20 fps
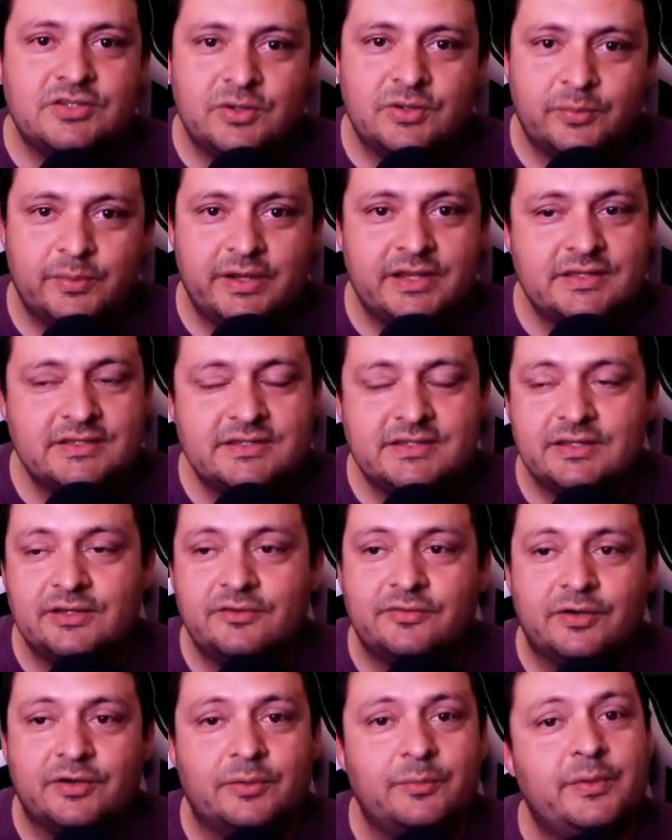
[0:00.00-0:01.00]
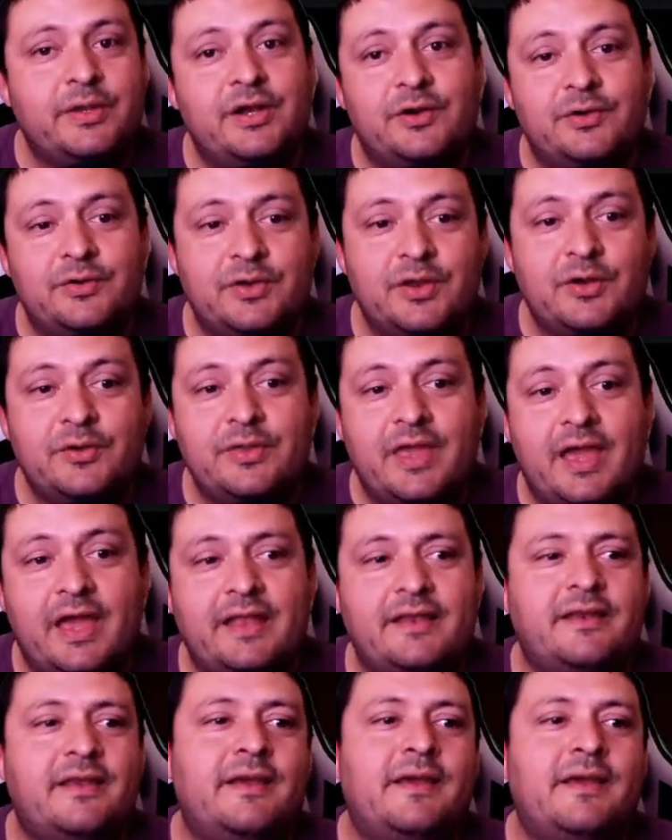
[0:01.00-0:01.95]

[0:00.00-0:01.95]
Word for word: to win in silver. We don't know yet.